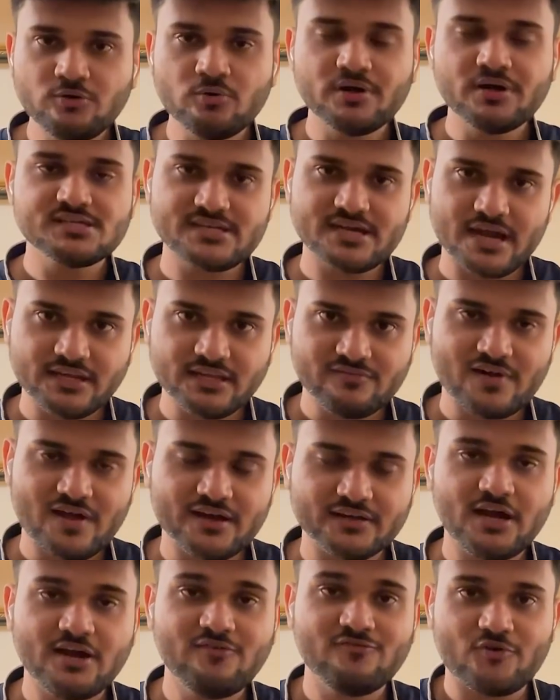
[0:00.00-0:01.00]
to understand the
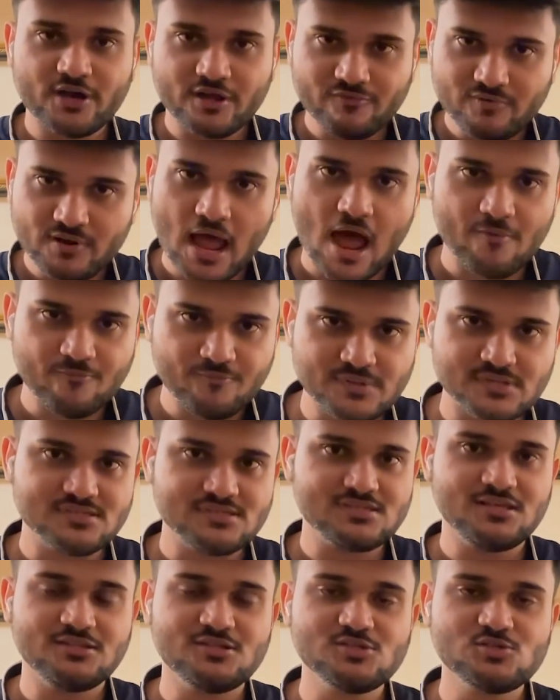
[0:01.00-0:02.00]
fact that whatever
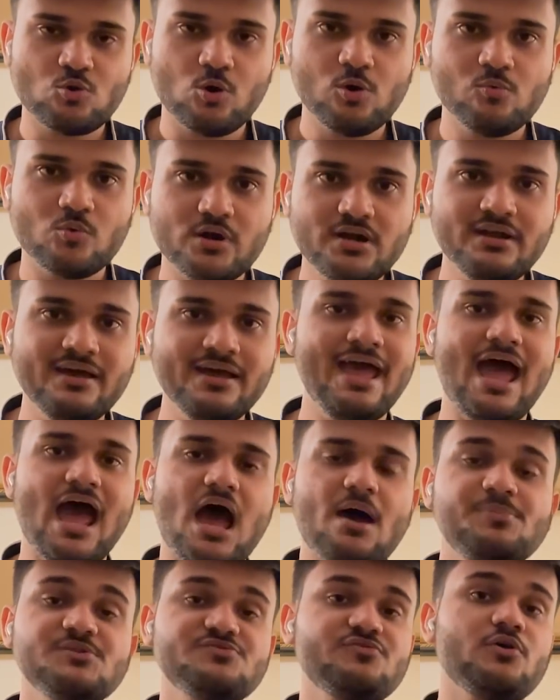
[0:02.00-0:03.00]
happens in this whole world
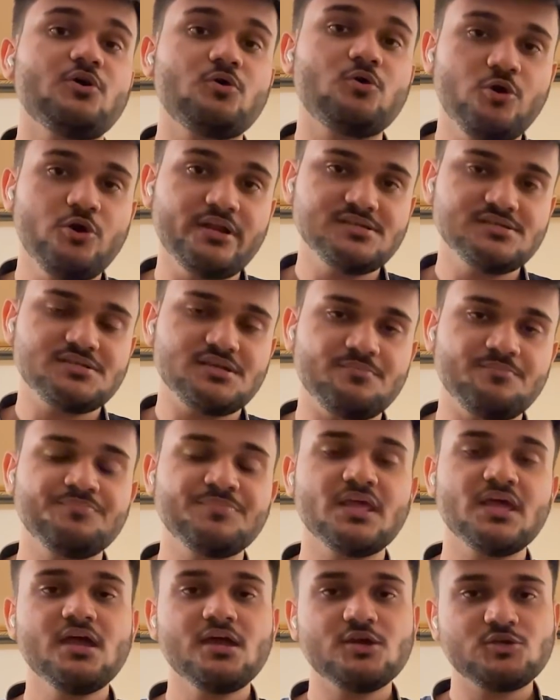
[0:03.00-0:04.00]
happens for a good reason.
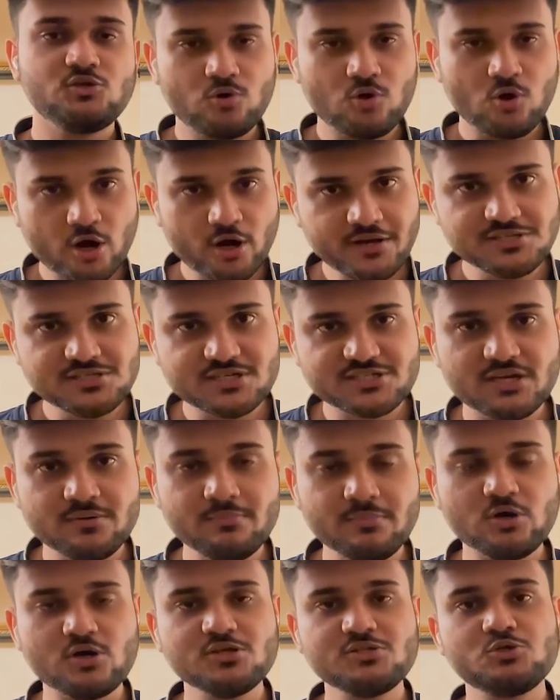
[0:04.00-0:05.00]
You got a rejection
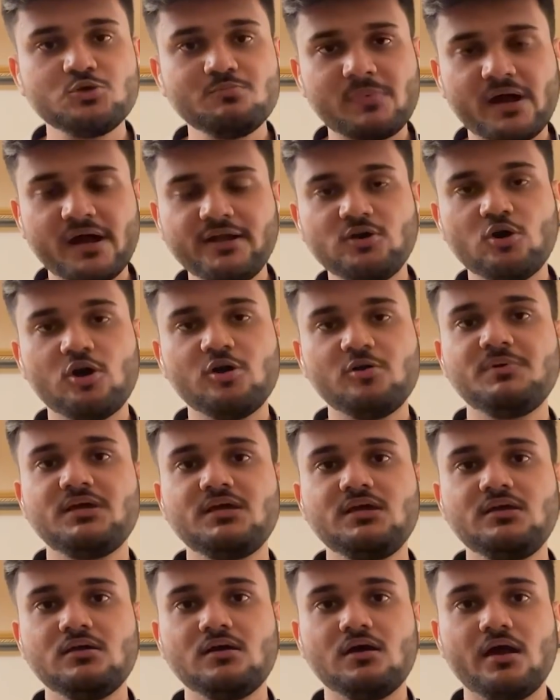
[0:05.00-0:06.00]
because you might not
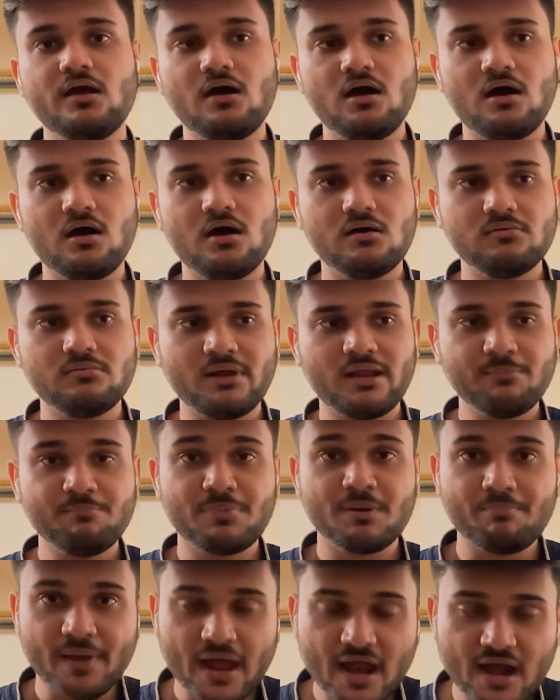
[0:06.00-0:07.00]
be
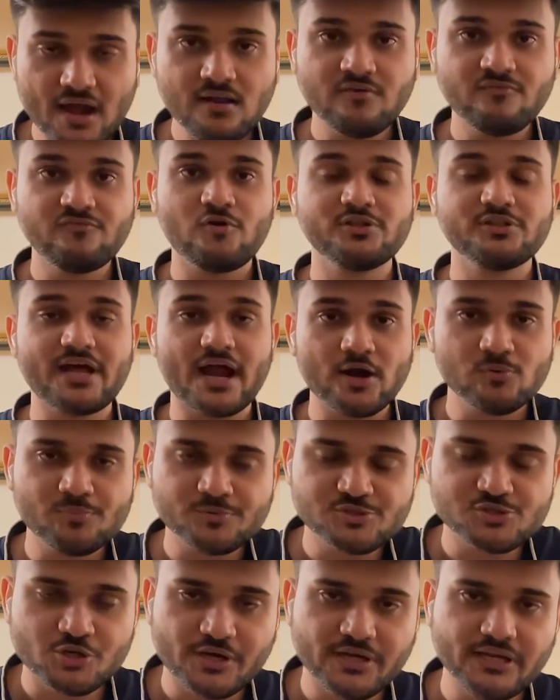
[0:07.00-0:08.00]
prepared for that
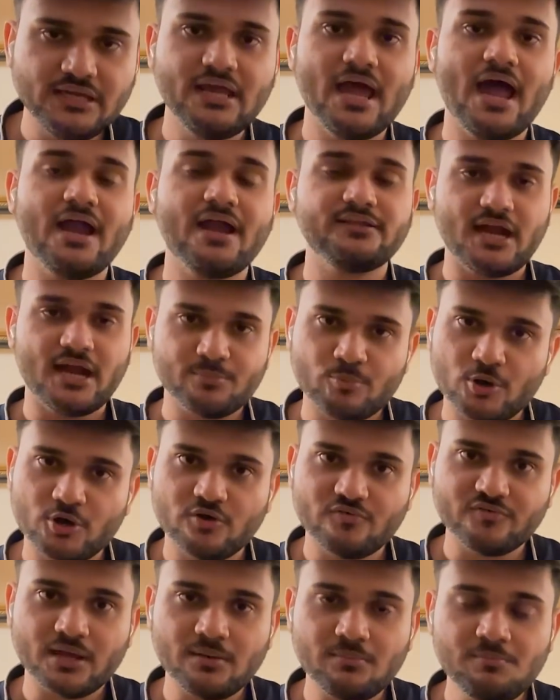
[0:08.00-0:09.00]
opportunity at that point
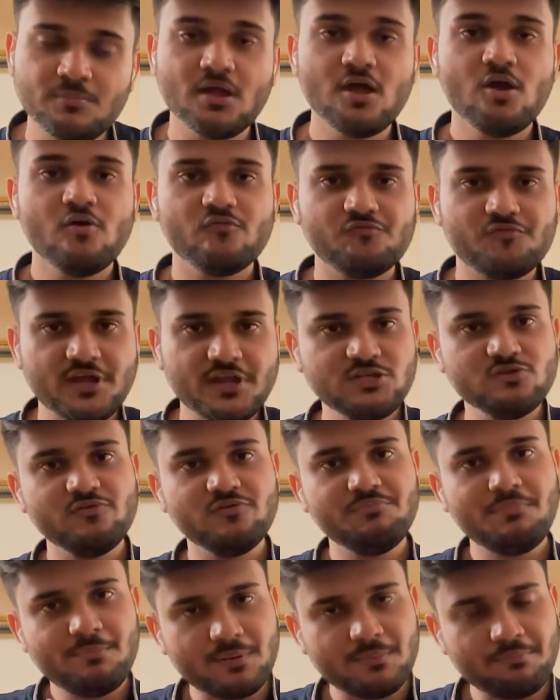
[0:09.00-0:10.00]
of time. When you will
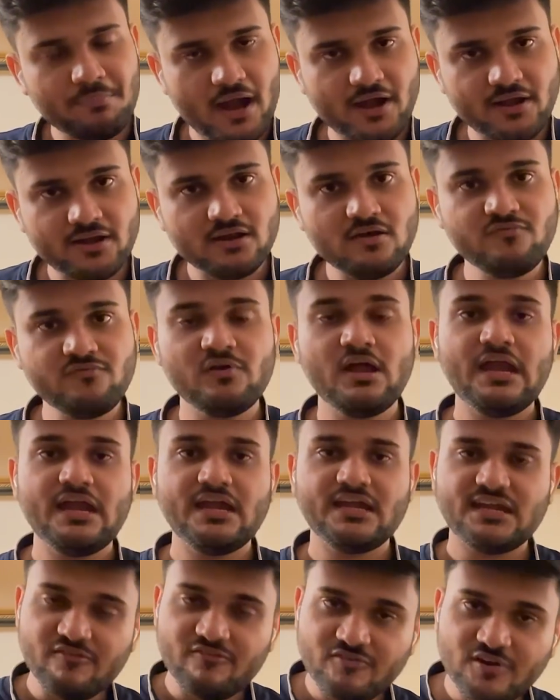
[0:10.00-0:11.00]
be prepared enough,
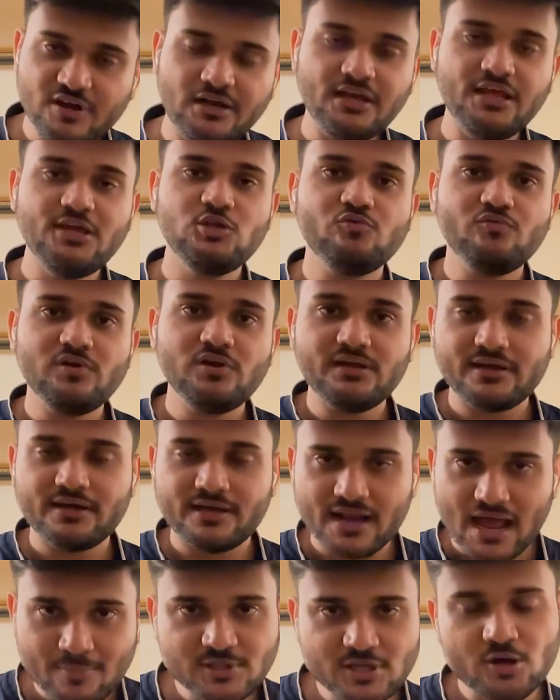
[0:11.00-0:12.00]
definitely you will
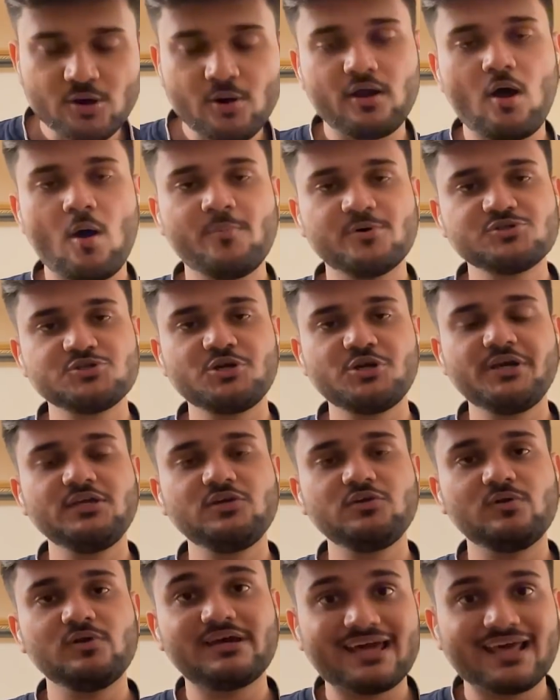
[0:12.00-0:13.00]
grab that opportunity,
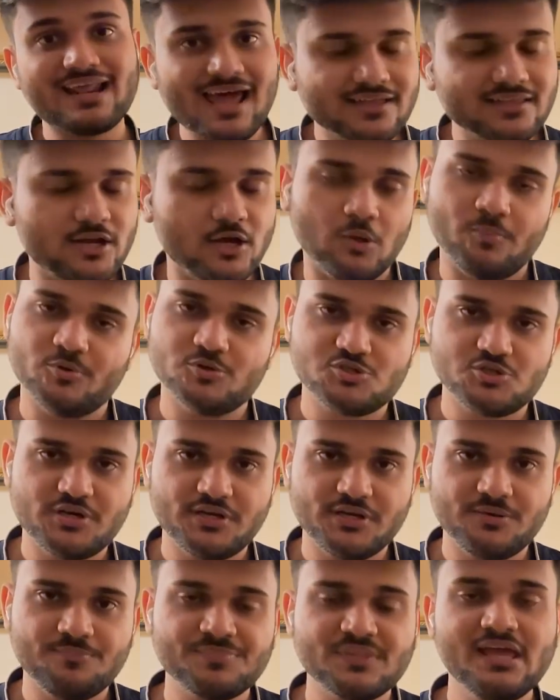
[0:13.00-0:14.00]
you will crack that
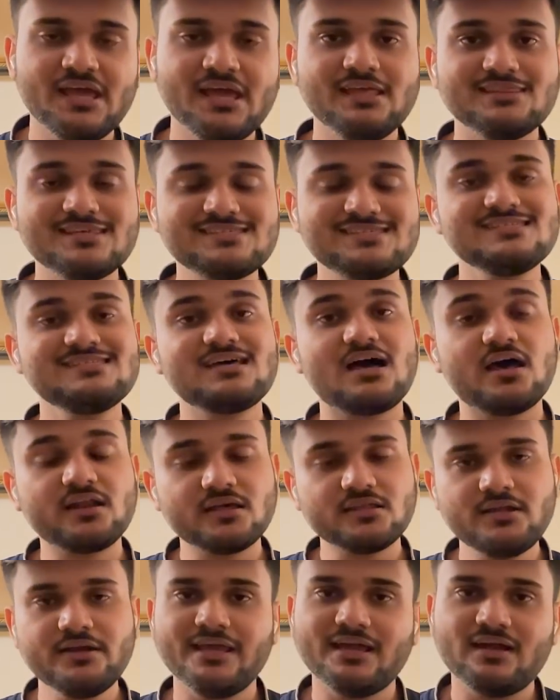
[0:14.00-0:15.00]
opportunity. This is
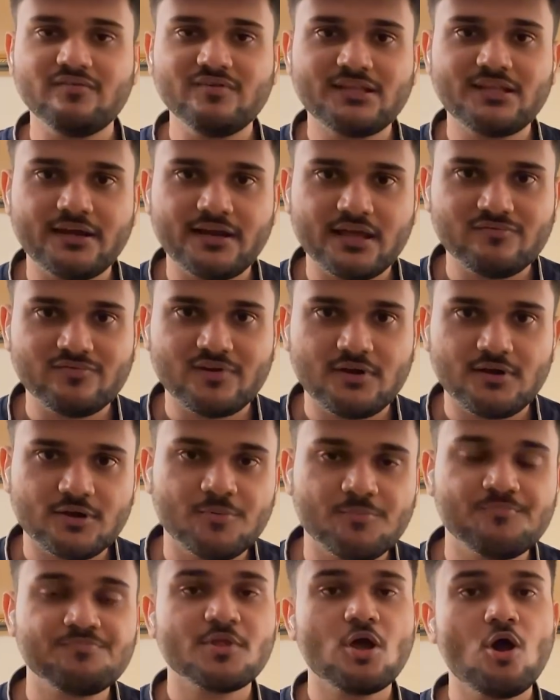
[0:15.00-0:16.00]
another takeaway that I felt.
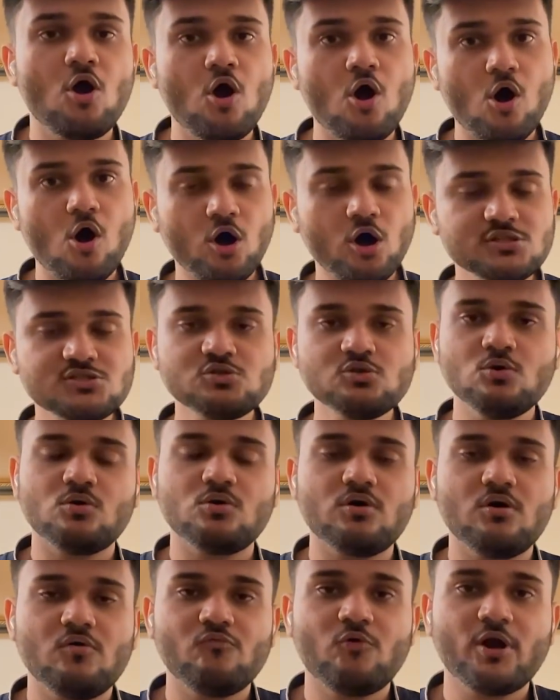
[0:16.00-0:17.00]
Also,
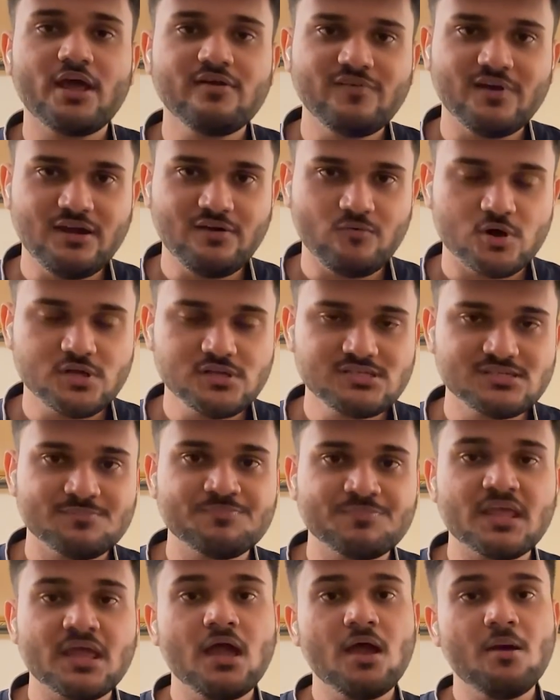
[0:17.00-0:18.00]
what I felt was
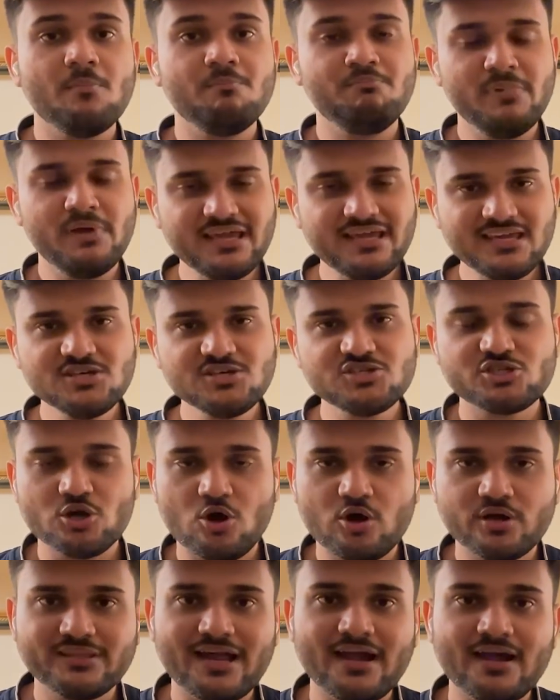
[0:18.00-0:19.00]
making
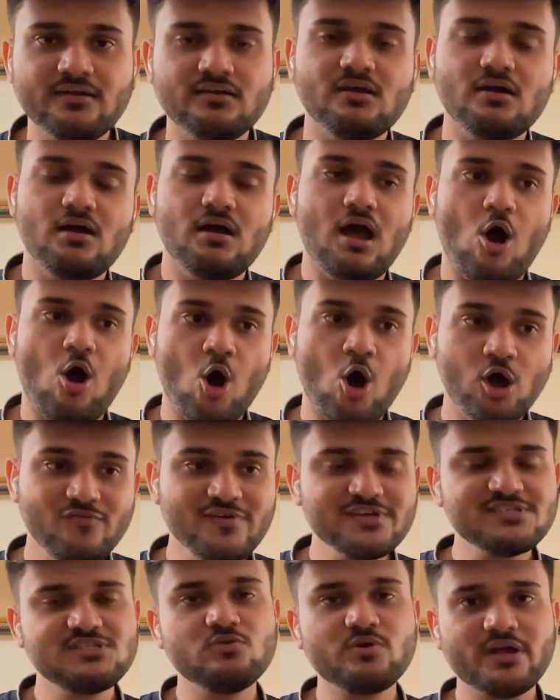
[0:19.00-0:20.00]
sure that
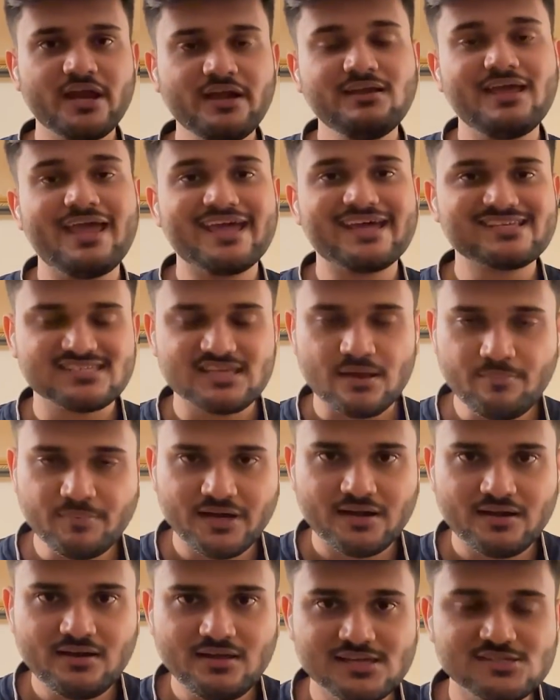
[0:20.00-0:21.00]
always you get
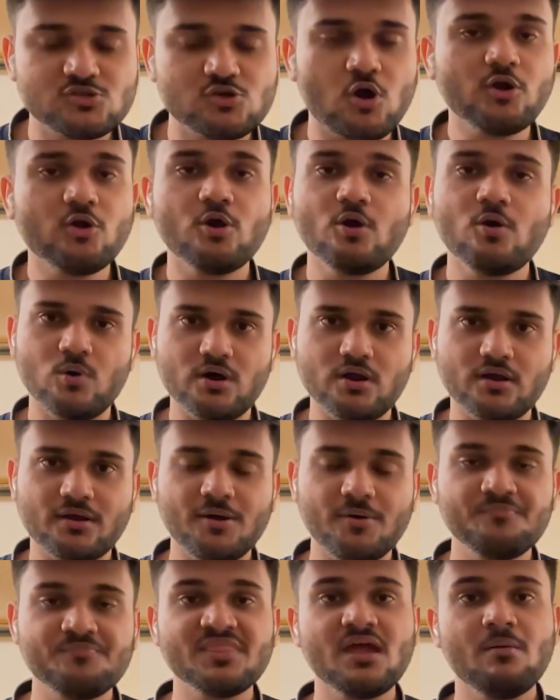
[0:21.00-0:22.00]
accepted is not going to work,
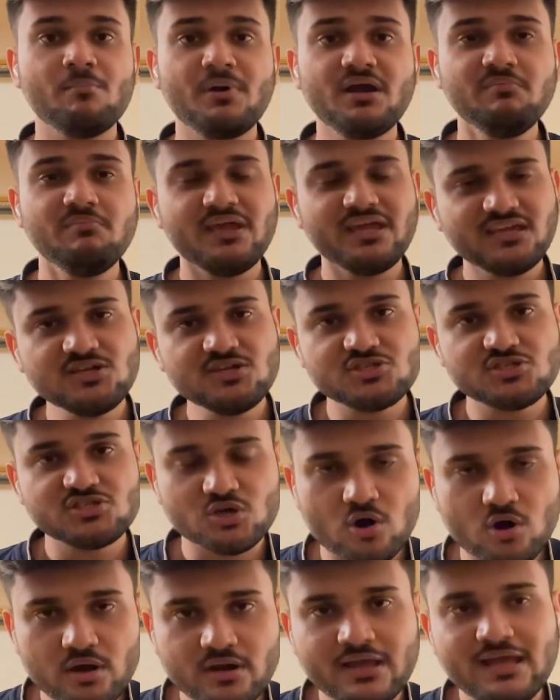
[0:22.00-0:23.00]
but making
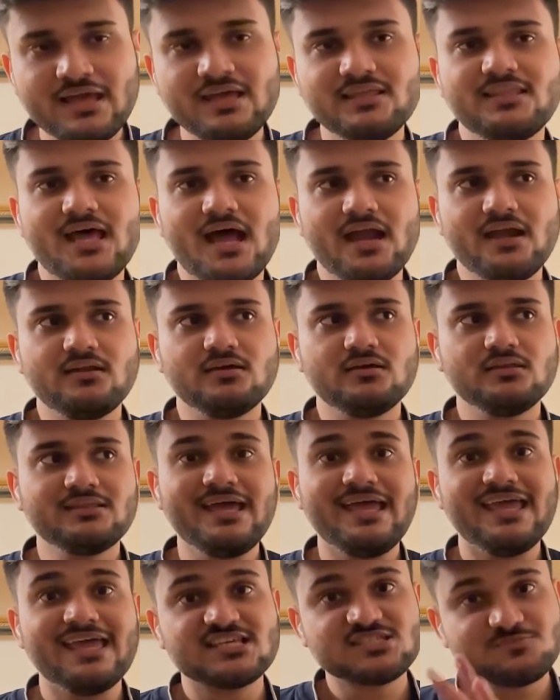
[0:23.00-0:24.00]
sure that
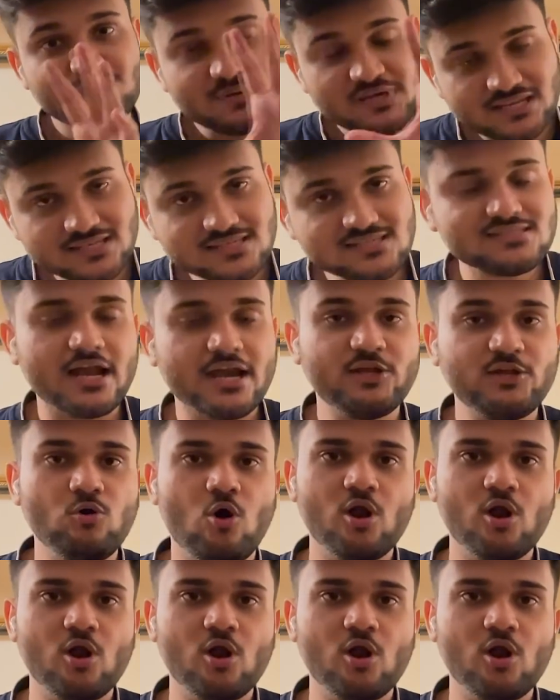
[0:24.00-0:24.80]
the experience that